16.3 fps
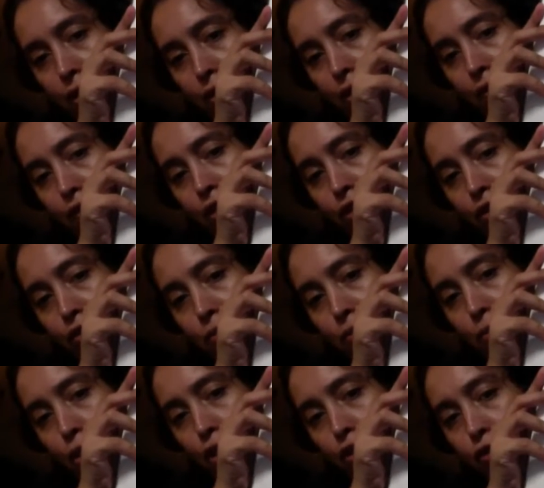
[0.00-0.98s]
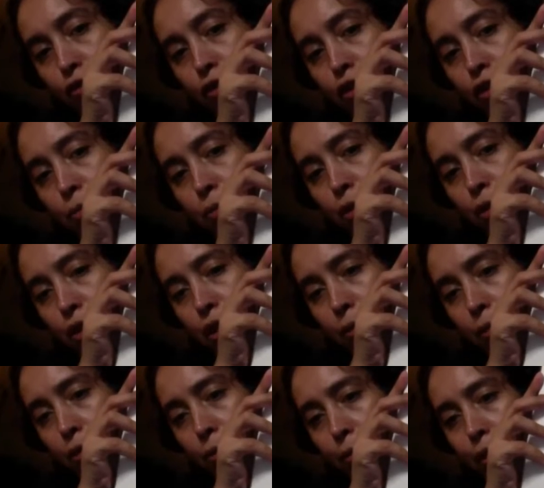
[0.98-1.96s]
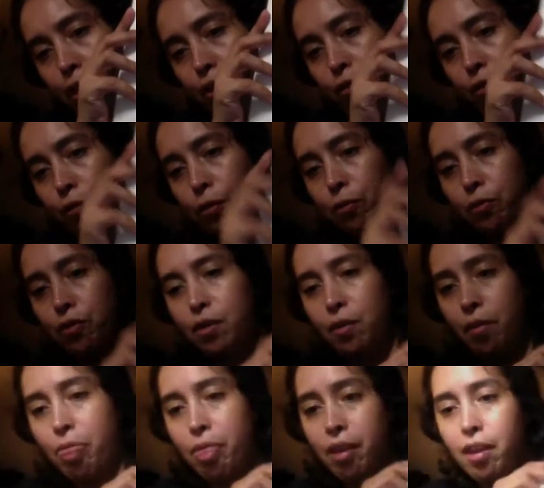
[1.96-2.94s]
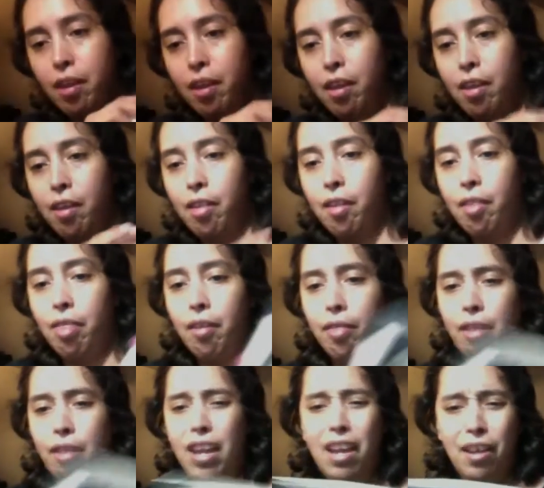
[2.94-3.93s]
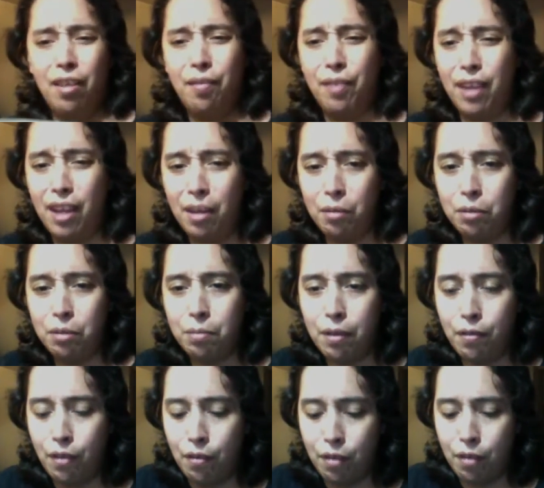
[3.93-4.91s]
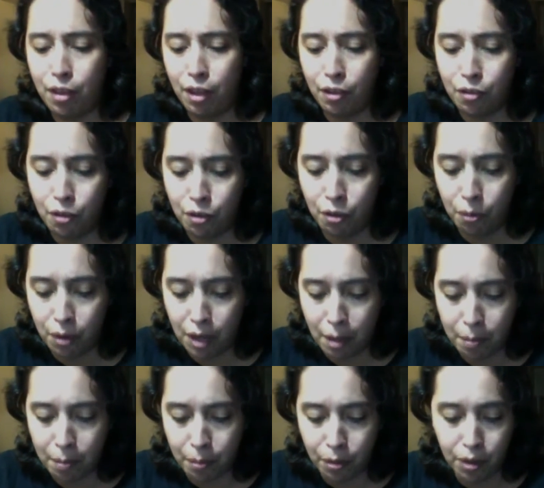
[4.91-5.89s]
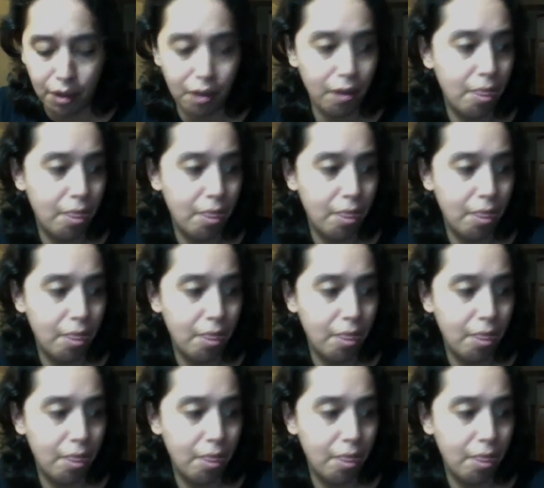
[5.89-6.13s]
If you use markers in this book, they will bleed through. So yeah, the hair was my favorite thing to do in that book.